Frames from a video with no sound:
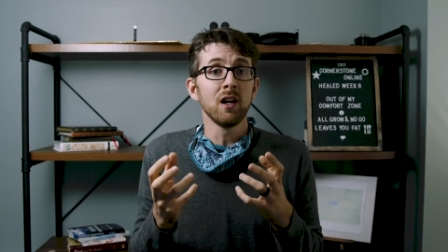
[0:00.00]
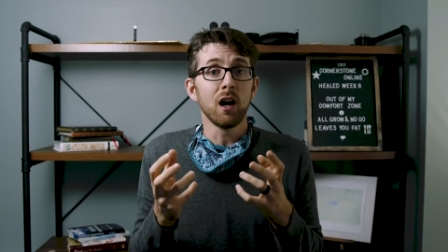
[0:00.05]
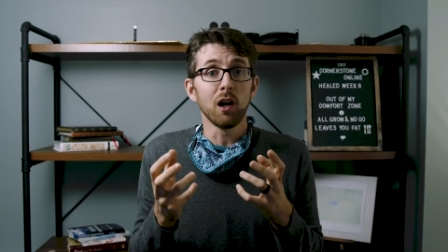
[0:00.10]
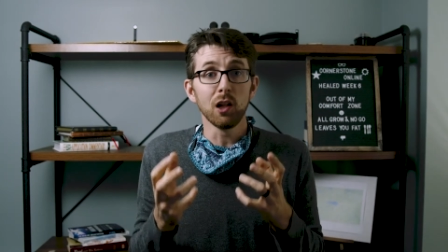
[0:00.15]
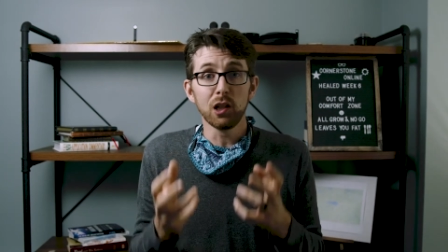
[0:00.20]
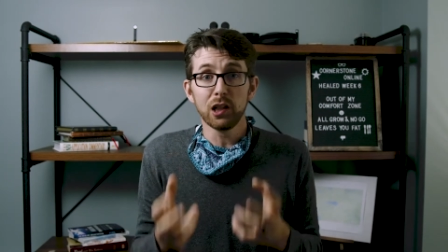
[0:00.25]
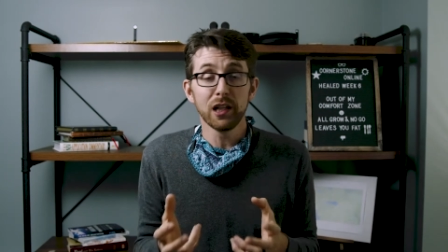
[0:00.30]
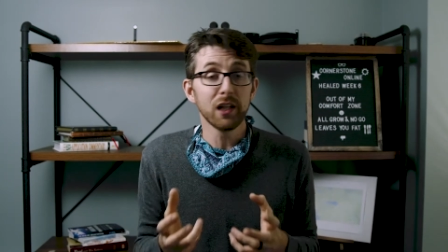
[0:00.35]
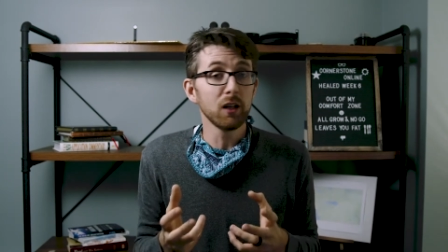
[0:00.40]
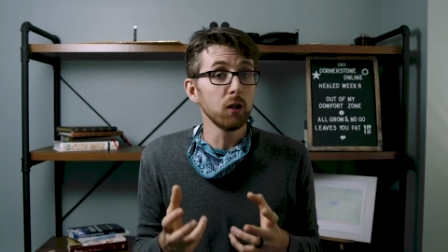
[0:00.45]
a
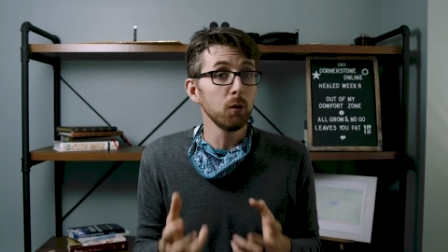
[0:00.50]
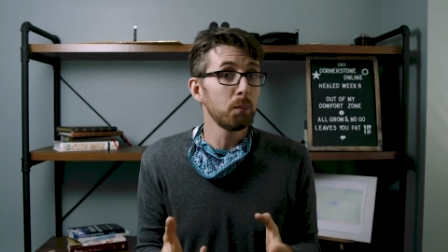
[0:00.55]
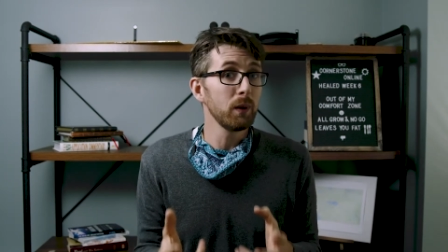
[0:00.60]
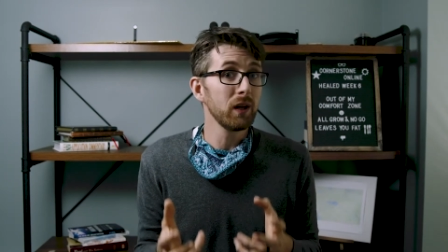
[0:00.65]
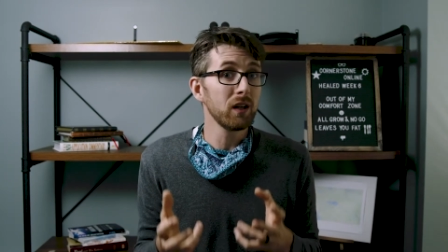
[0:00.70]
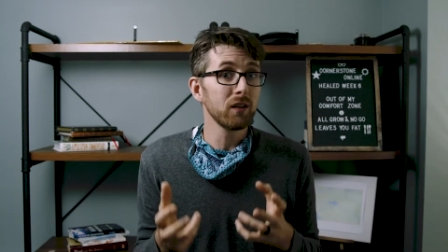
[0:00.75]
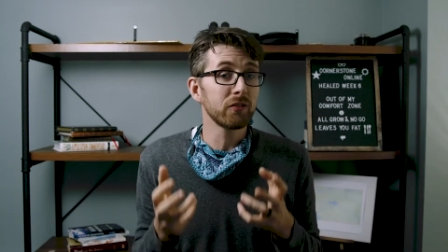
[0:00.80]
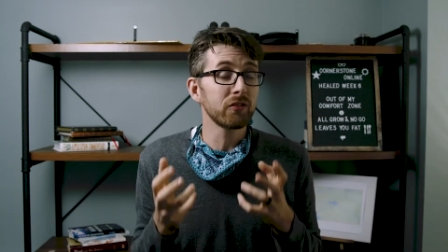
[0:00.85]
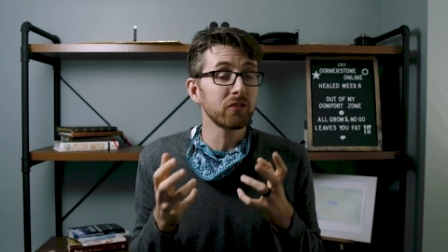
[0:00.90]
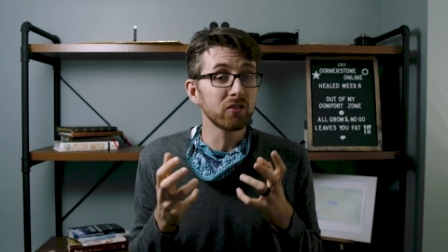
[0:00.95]
little
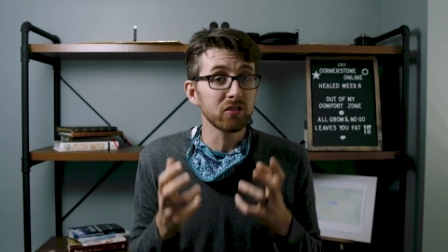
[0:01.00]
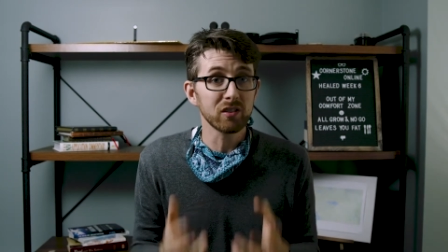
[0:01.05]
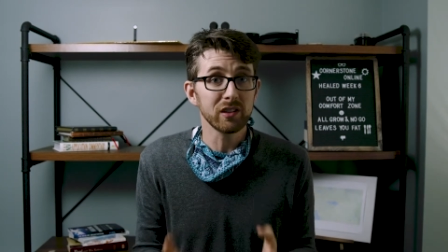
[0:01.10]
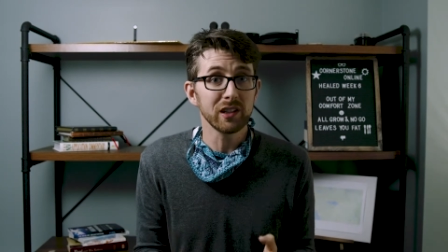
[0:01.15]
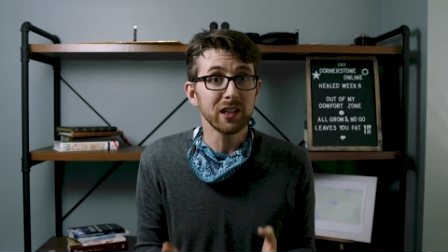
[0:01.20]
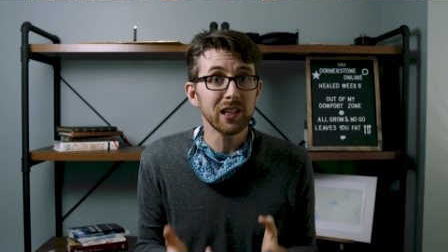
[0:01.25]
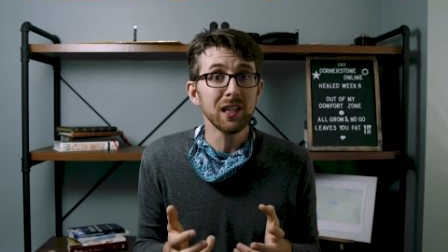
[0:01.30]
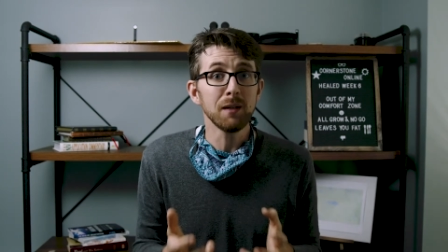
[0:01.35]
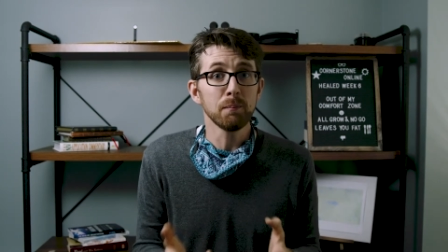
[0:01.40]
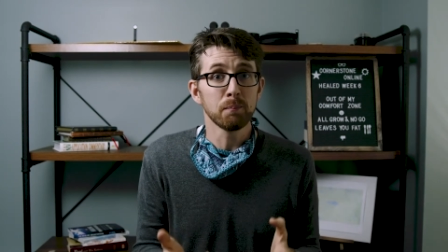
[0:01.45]
bit of
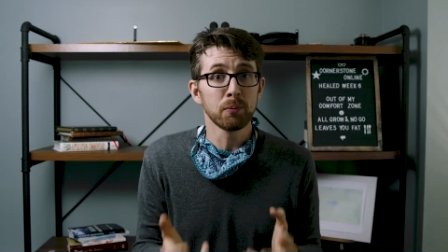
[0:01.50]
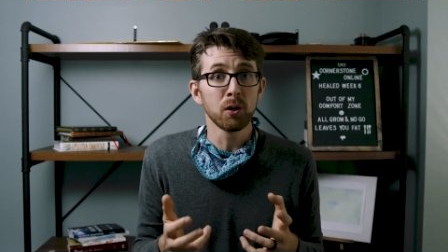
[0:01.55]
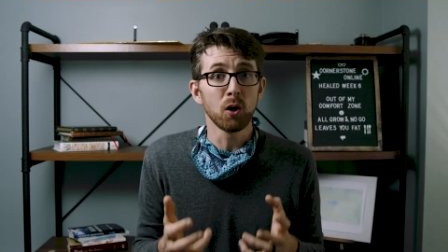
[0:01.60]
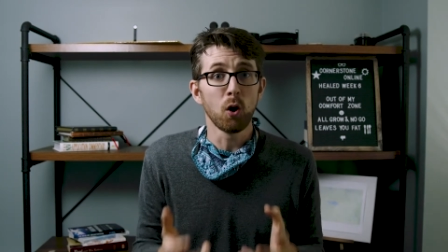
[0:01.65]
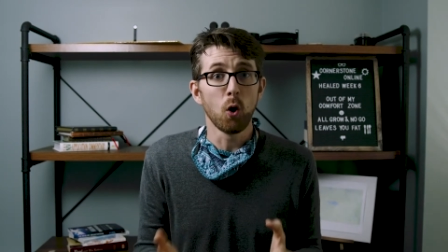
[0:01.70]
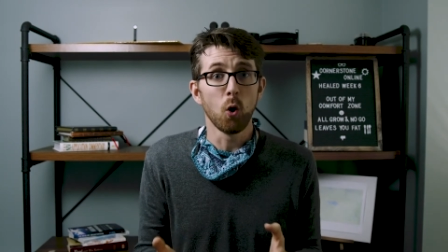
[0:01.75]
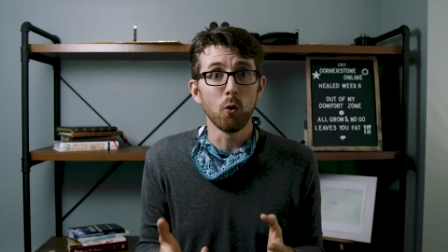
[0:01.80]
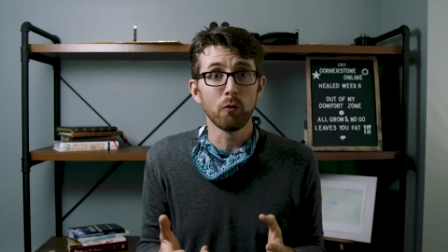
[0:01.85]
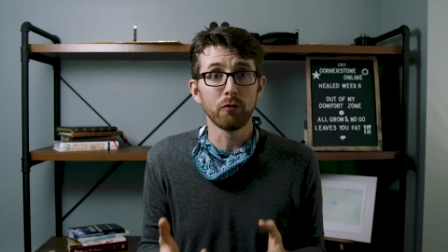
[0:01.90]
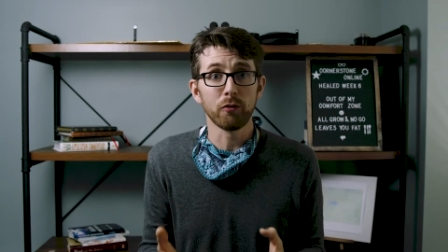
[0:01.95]
sleep
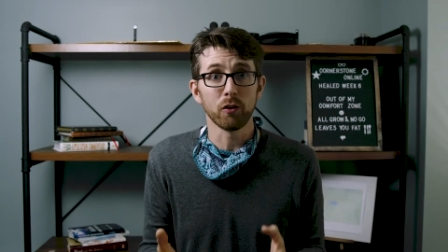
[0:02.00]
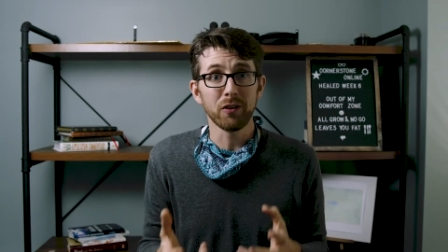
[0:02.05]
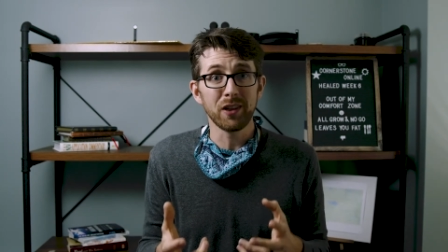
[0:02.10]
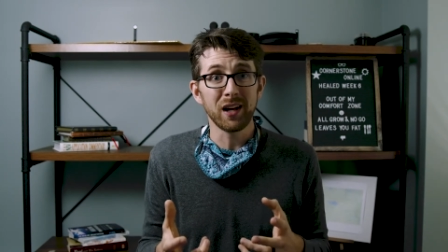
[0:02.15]
over,